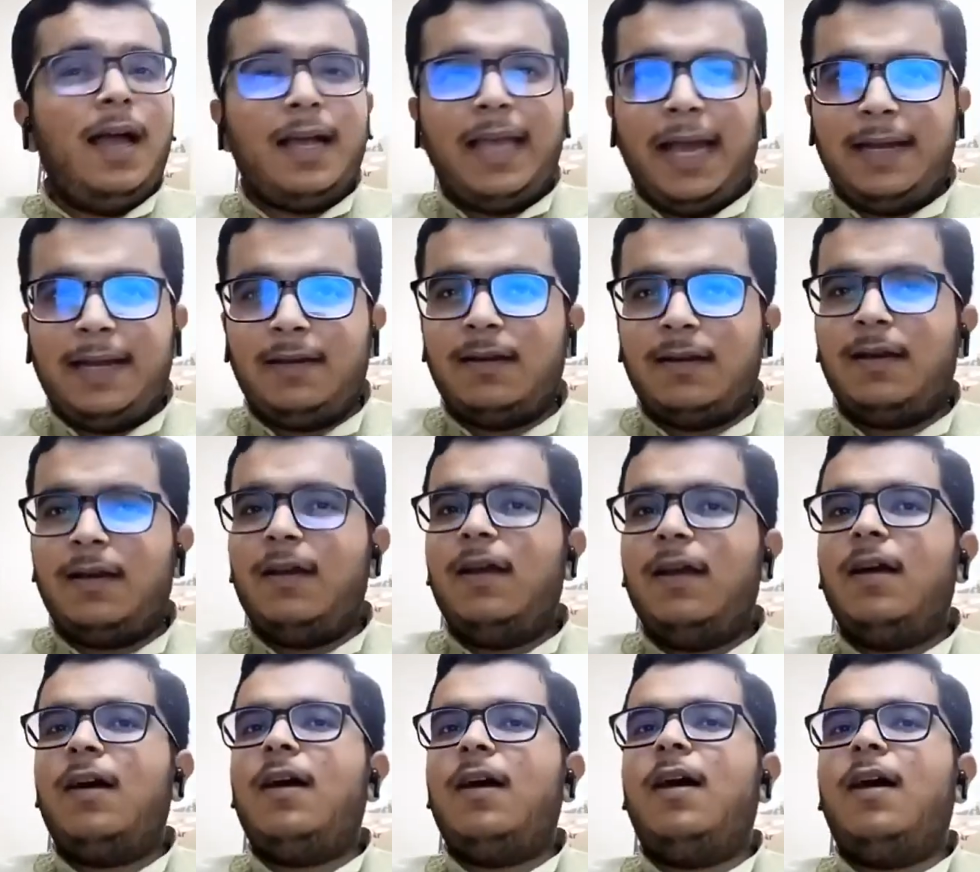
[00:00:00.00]
Again,
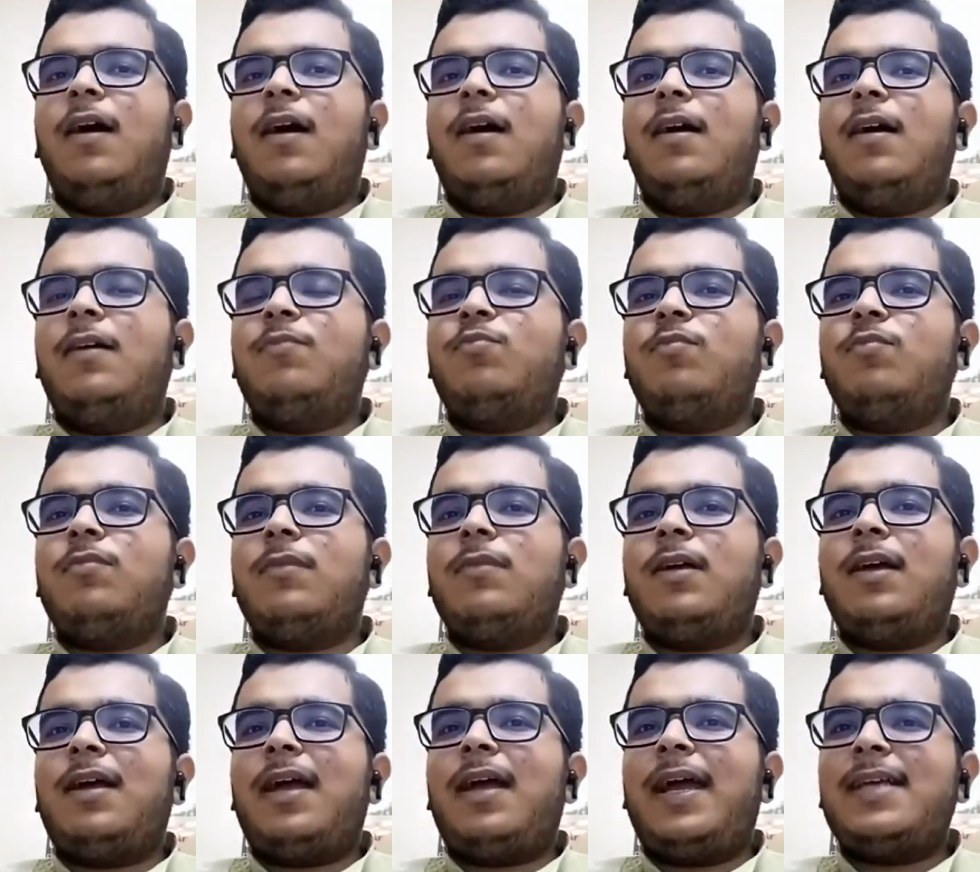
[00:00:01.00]
uh,
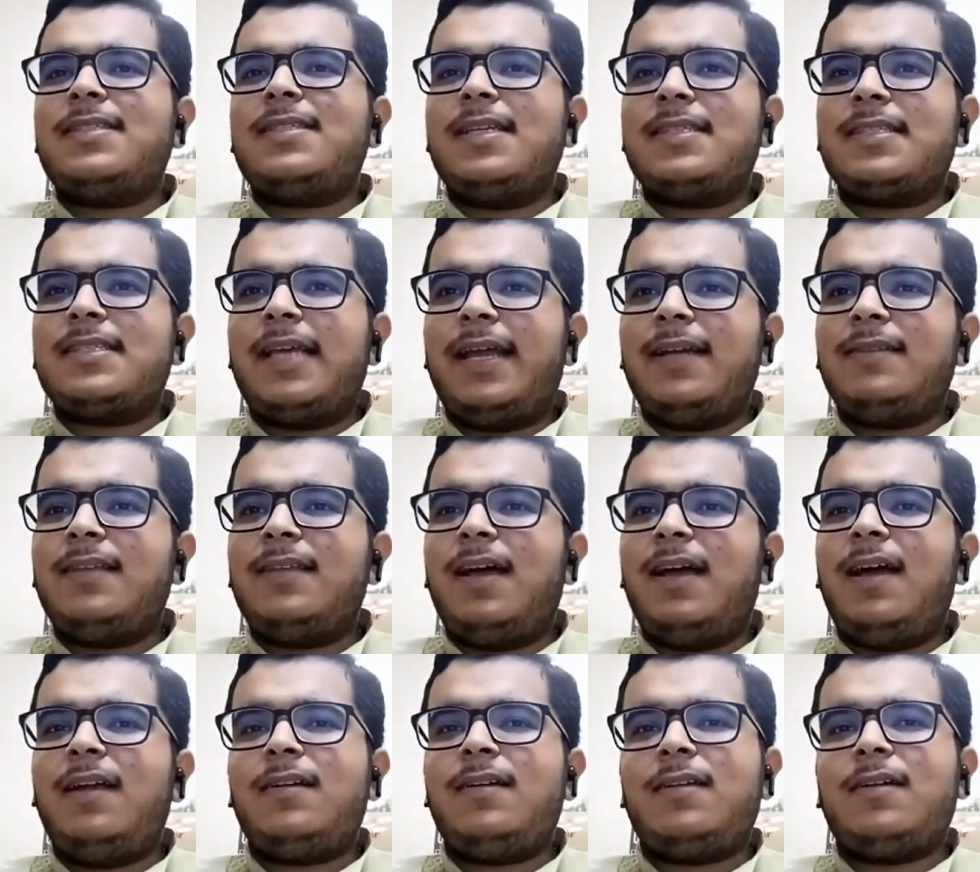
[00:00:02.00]
as I said
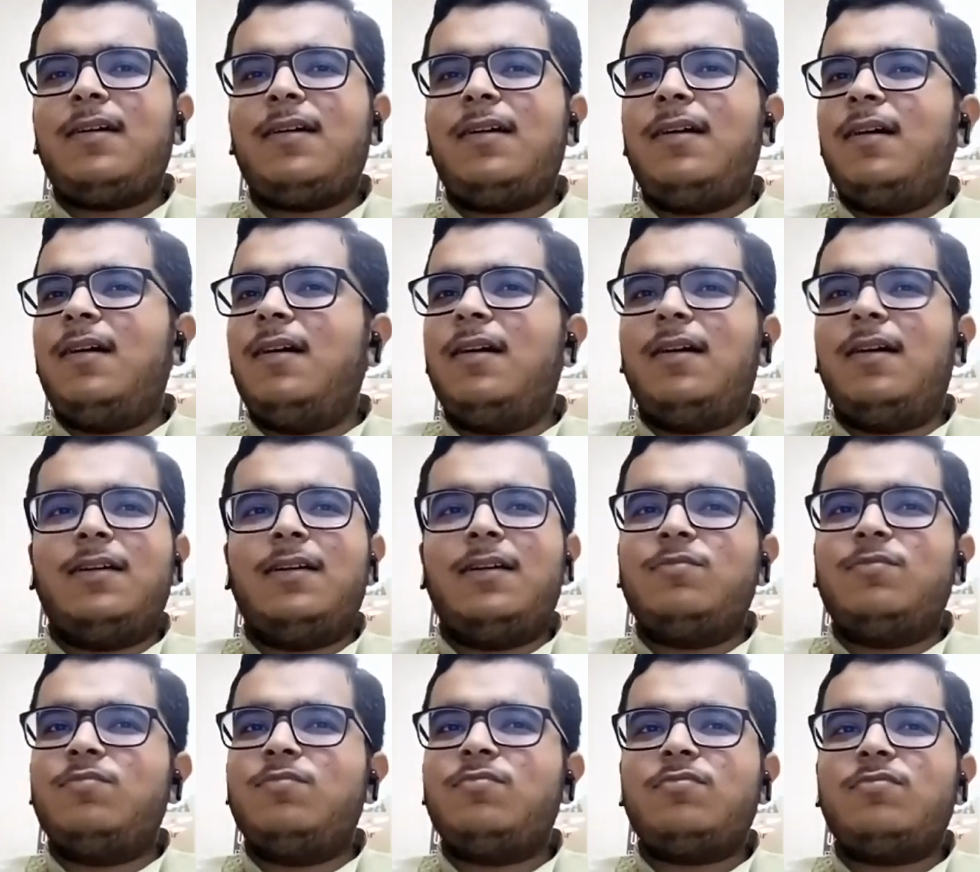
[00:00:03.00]
that
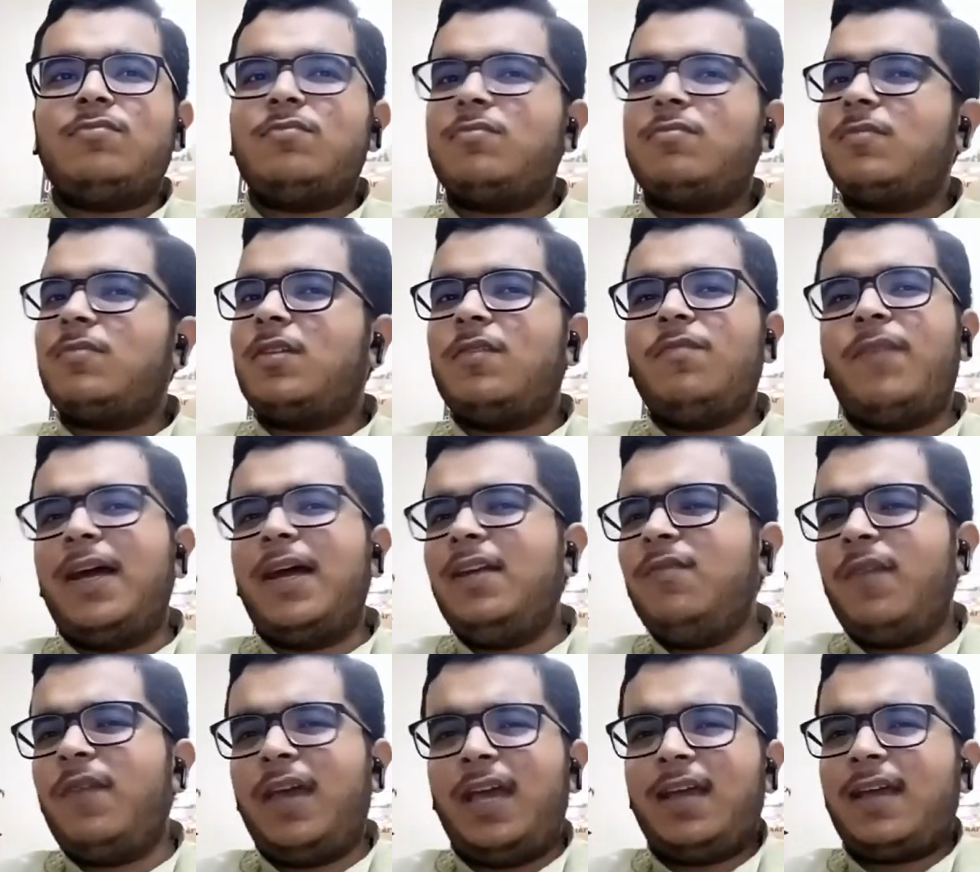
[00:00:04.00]

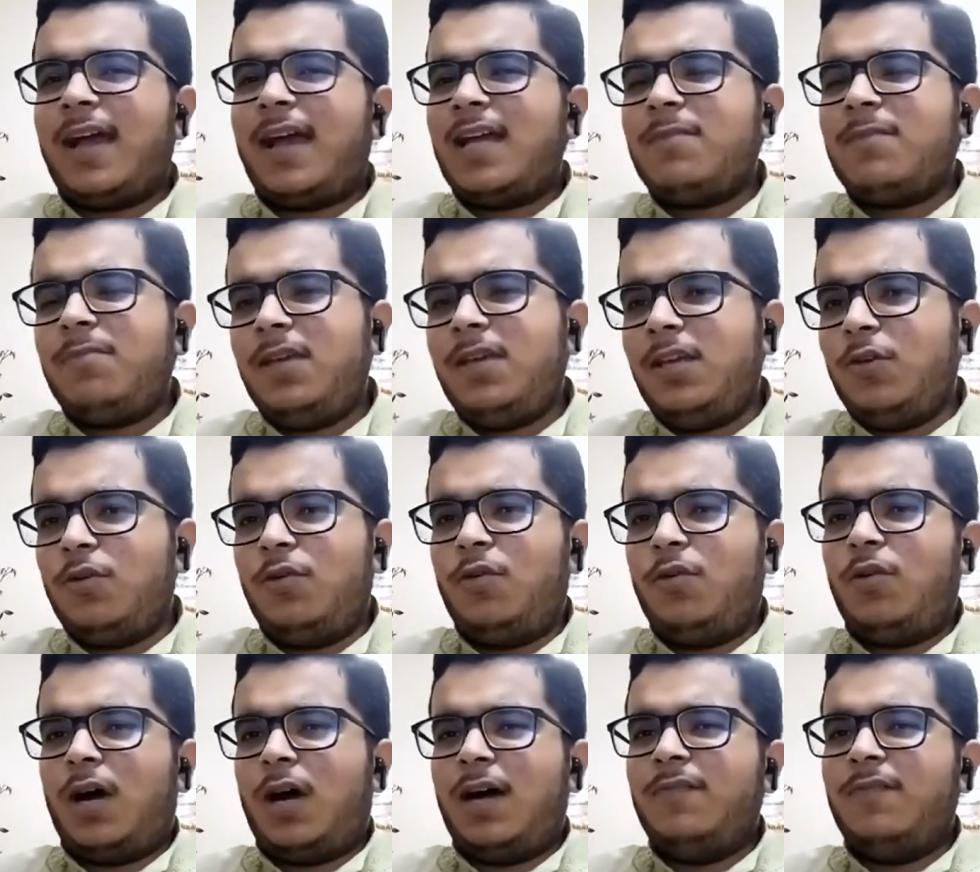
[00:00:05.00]
one way can be,
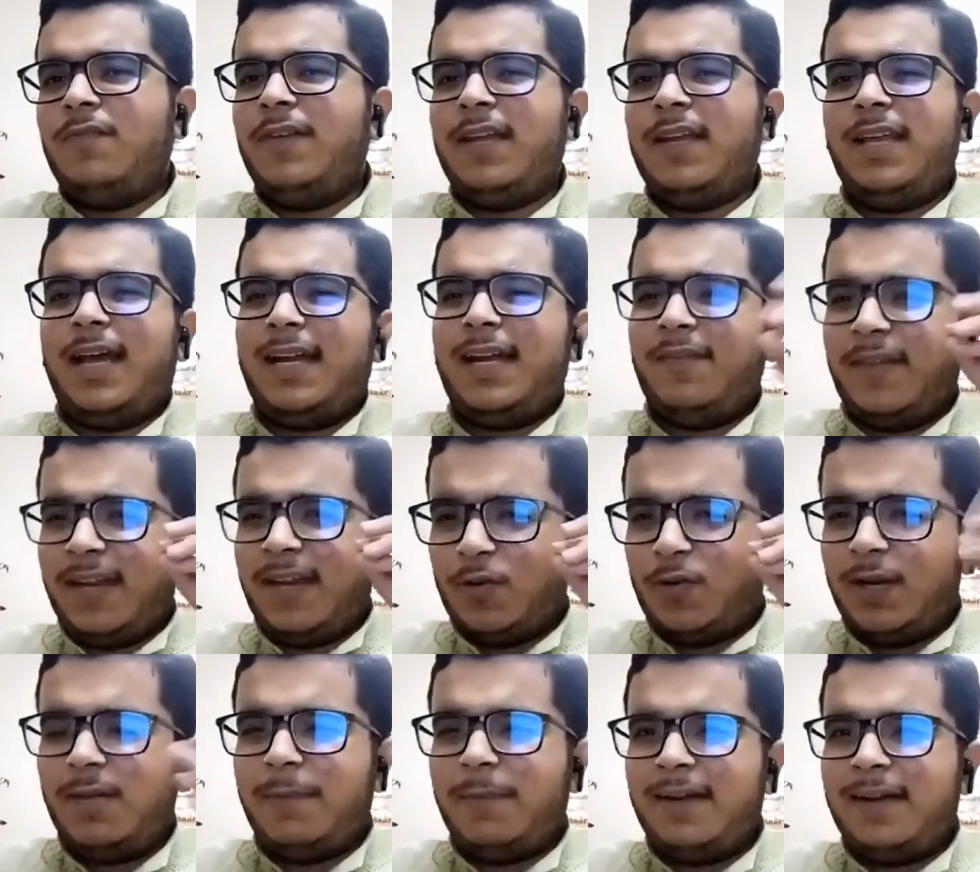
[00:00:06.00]
at a very
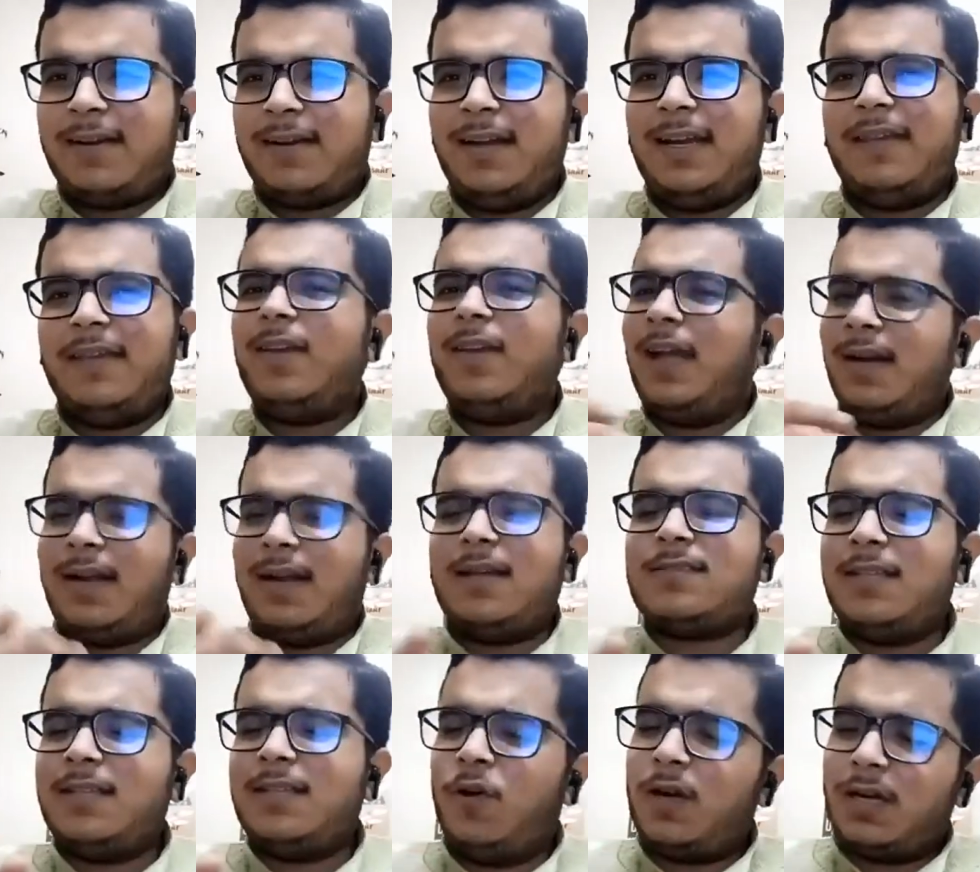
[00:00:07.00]
rudimentary level, and
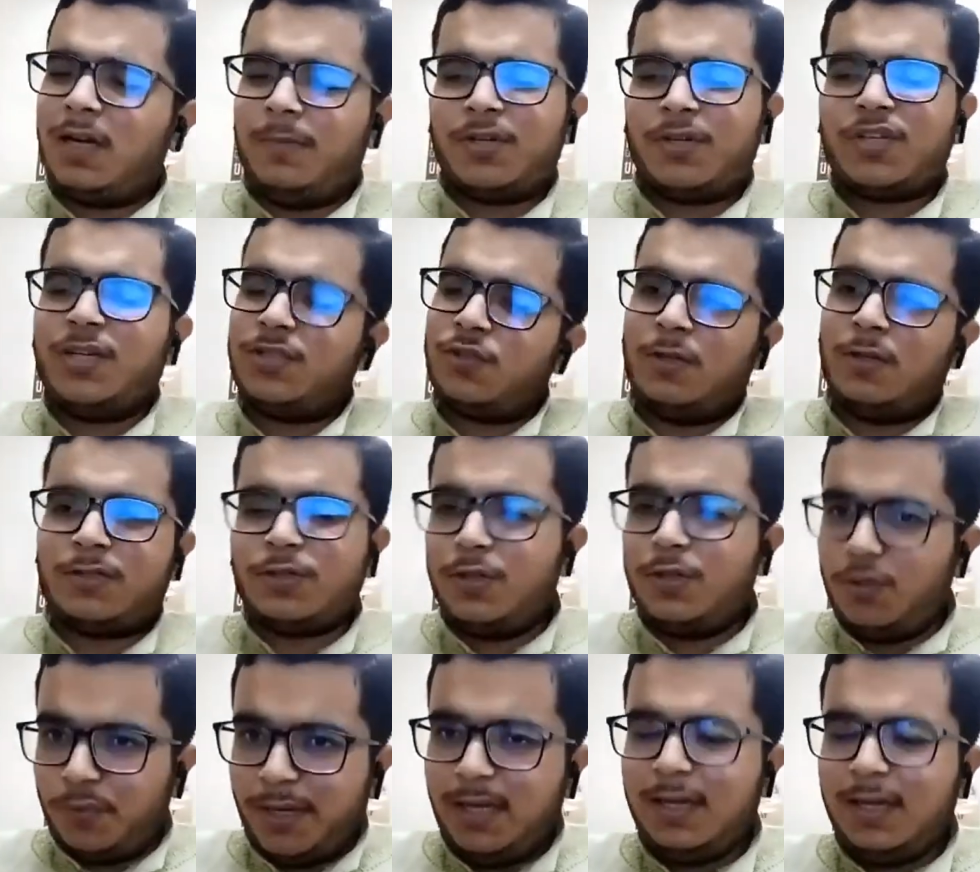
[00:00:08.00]
as the Law Commission is also
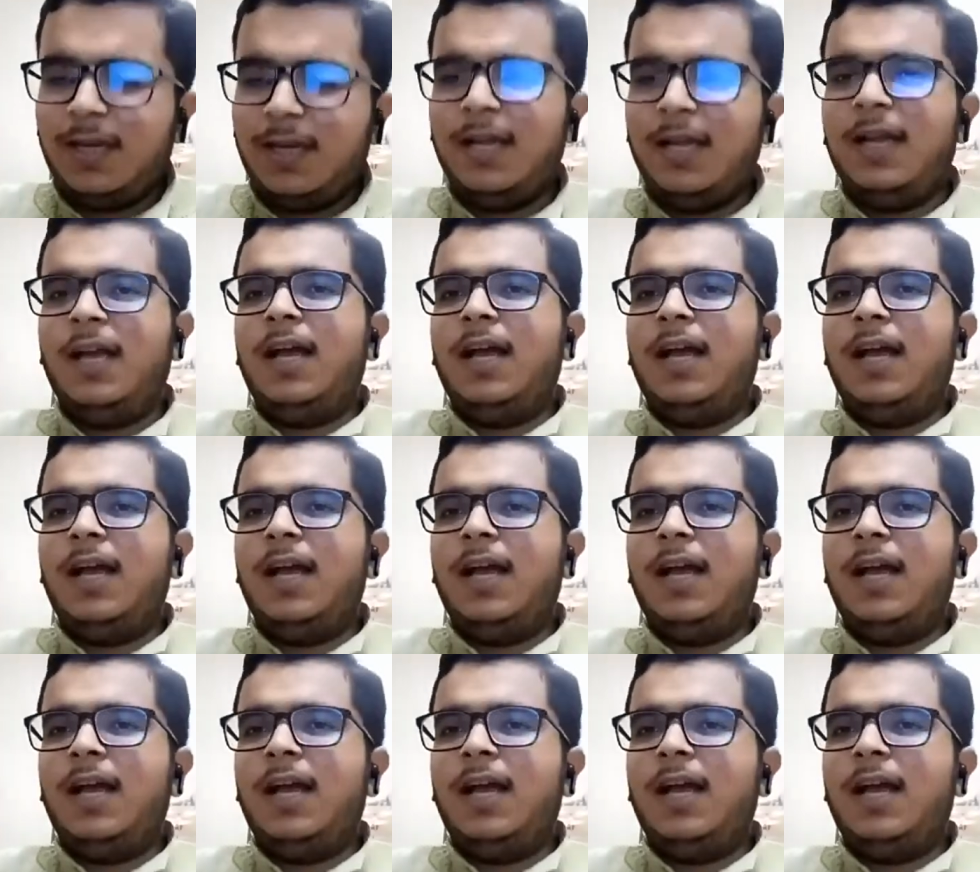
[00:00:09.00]
doing,